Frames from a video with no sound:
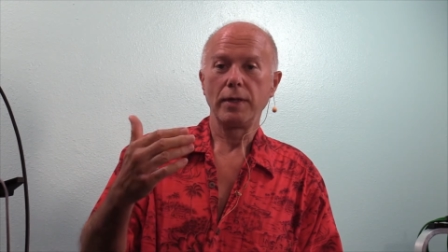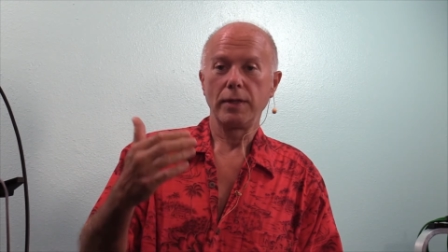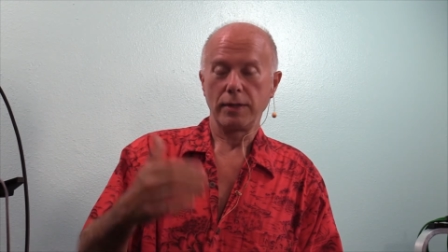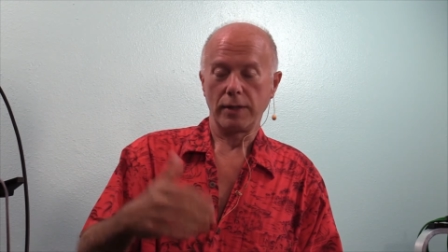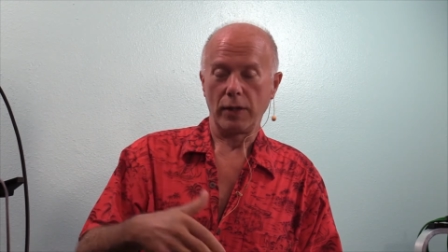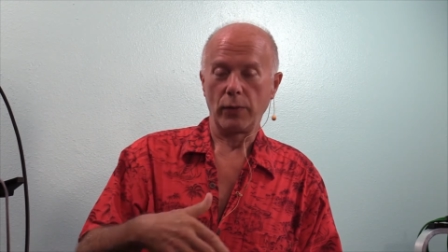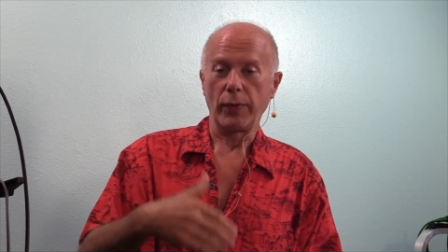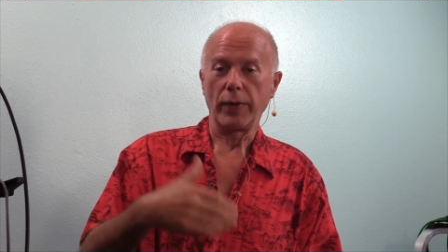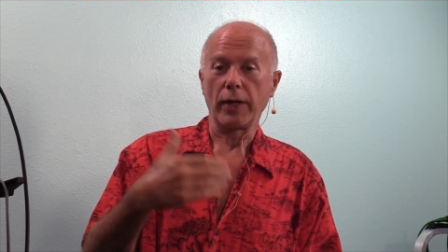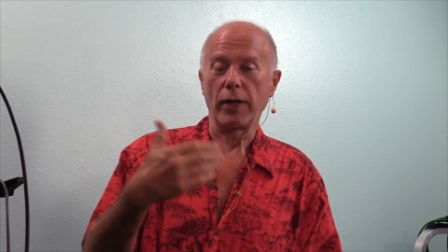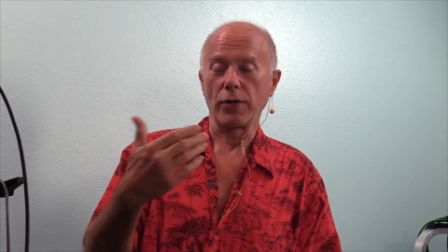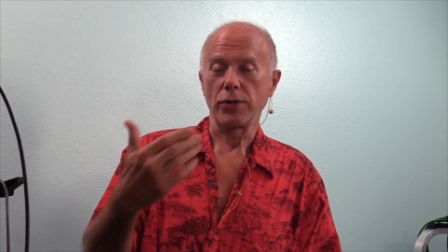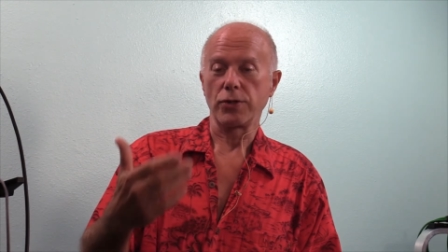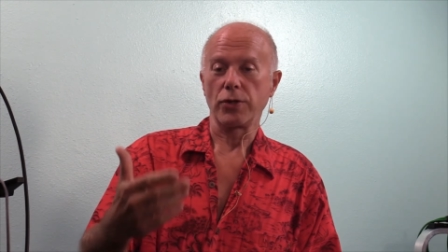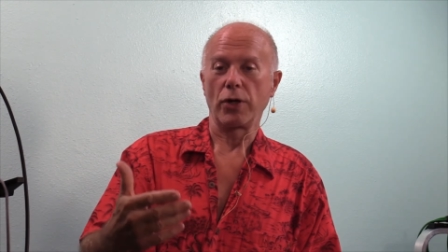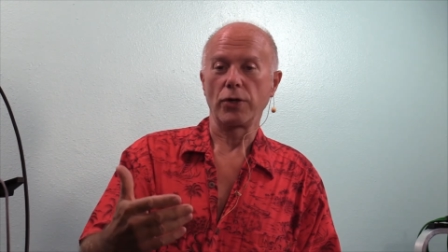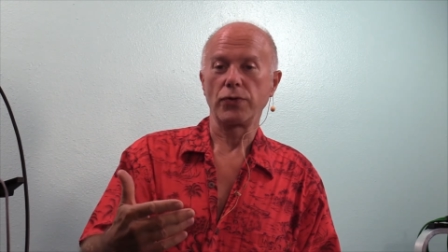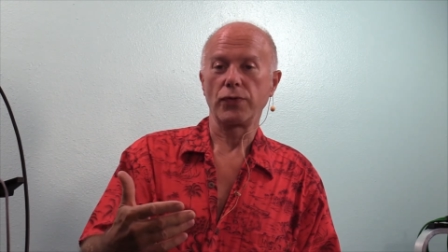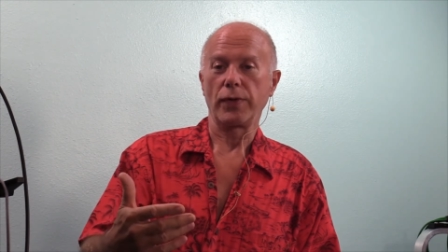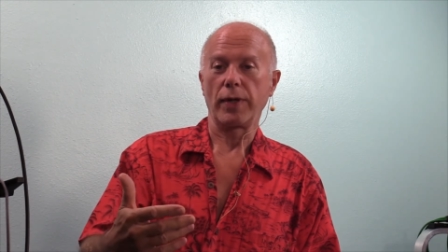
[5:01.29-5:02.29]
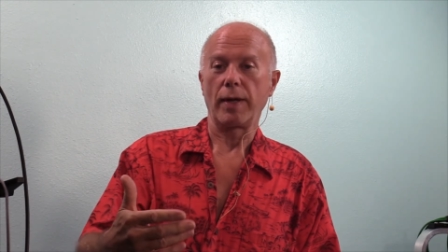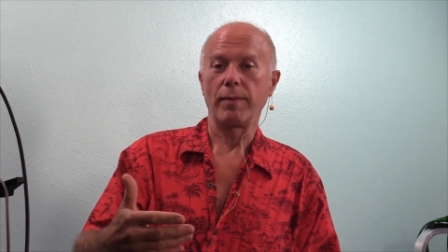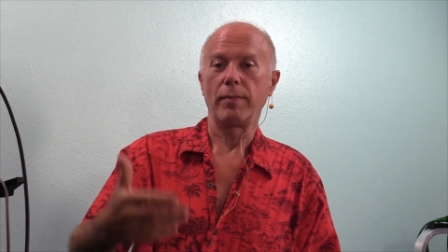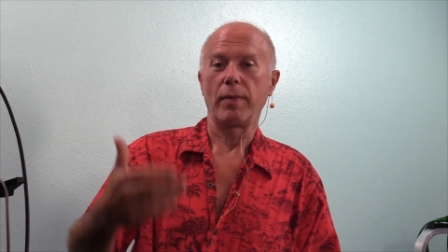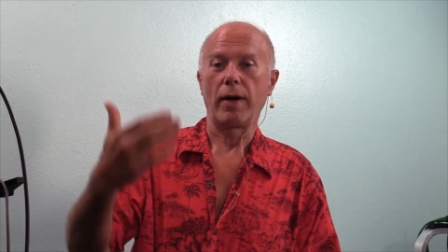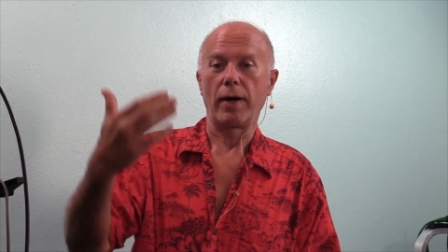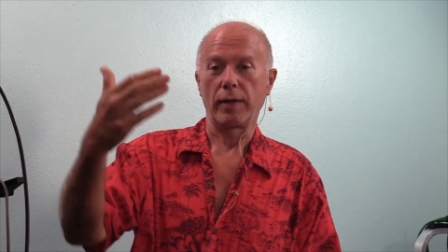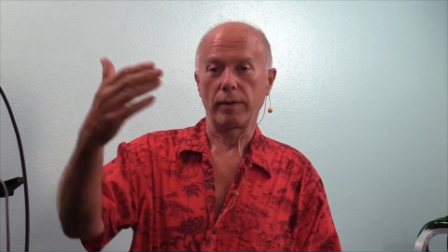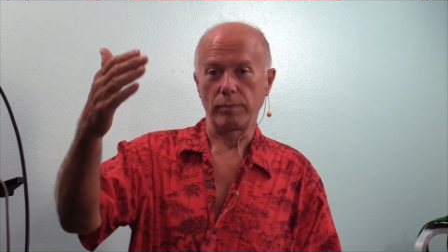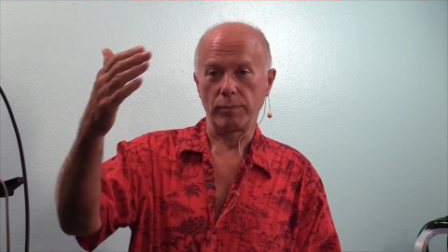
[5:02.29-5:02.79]
Then we can go search for that
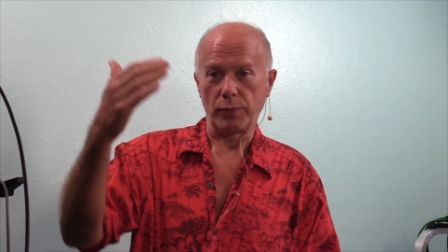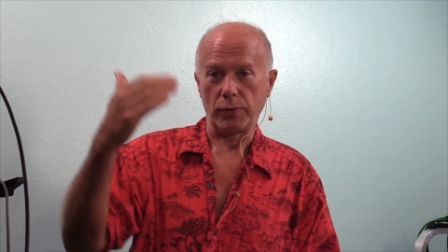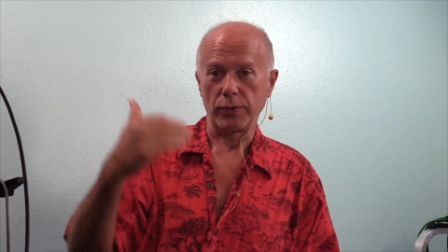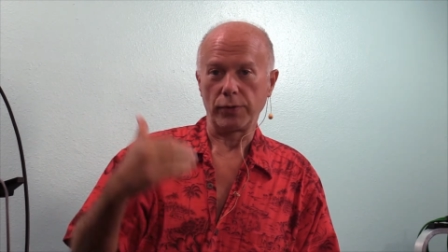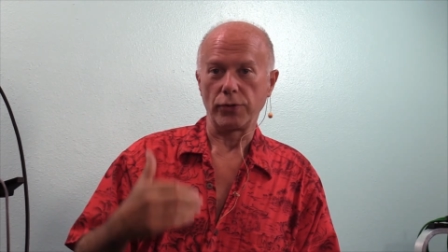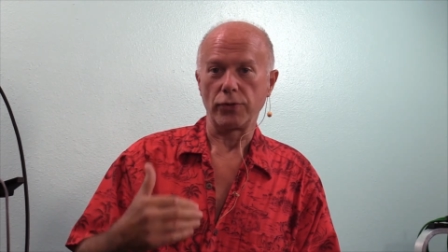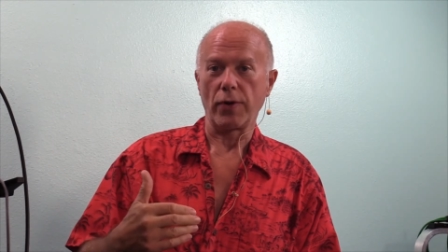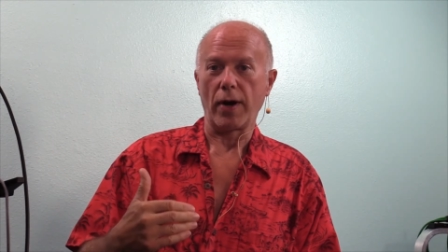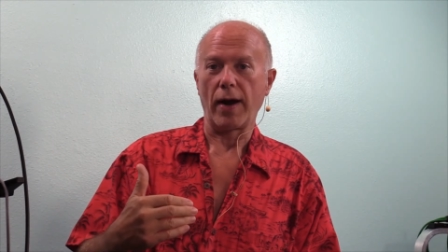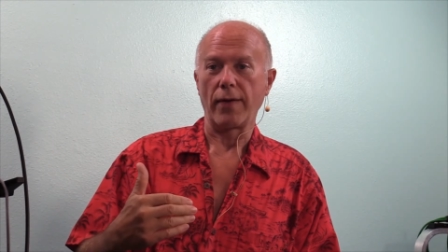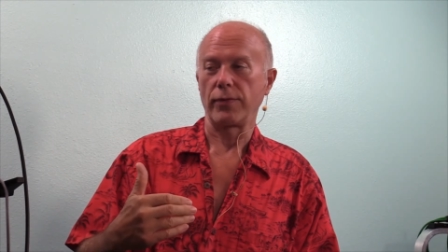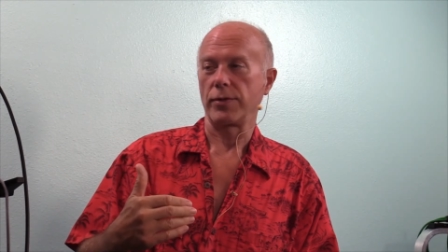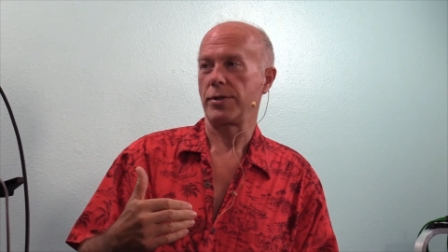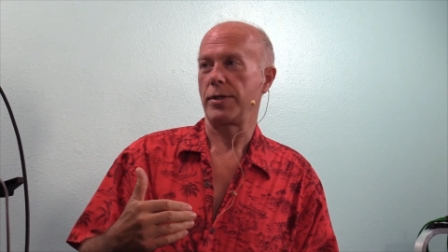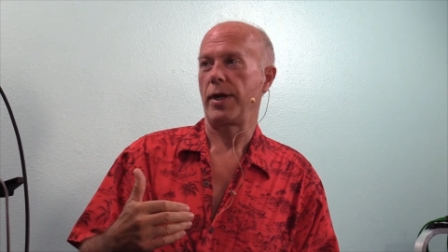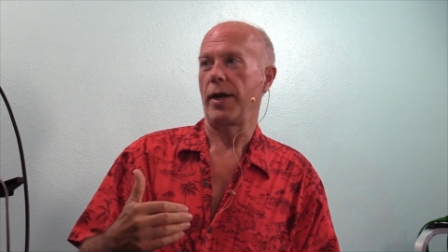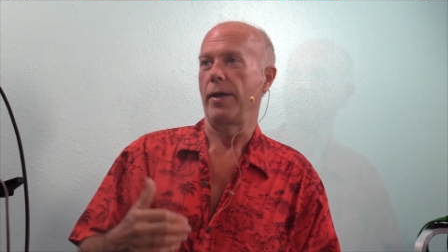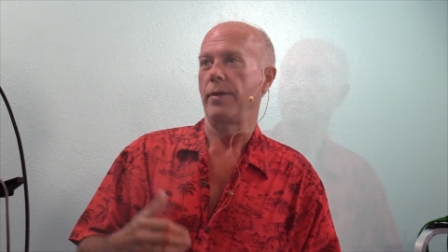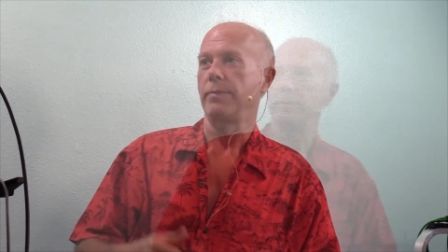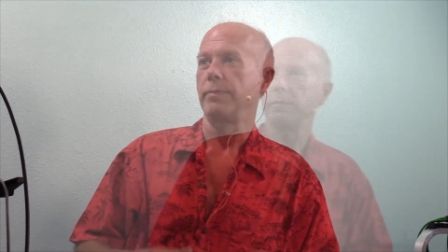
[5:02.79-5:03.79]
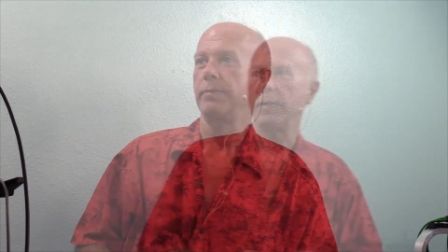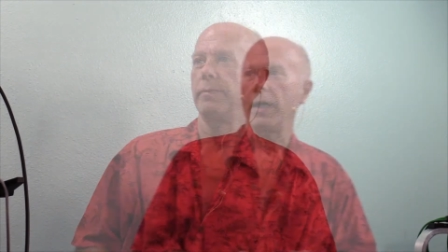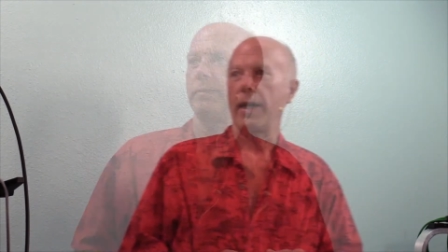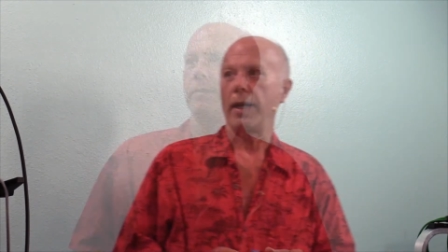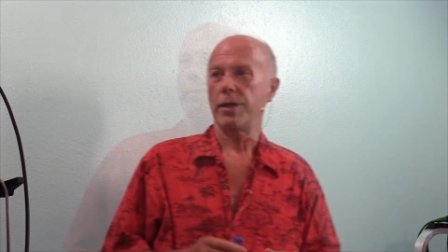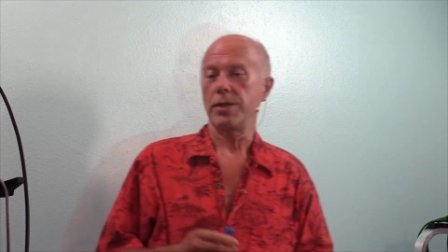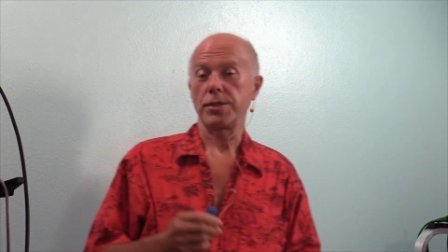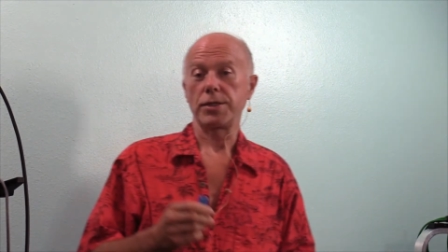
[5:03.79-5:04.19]
model and pull the drivers down. And I just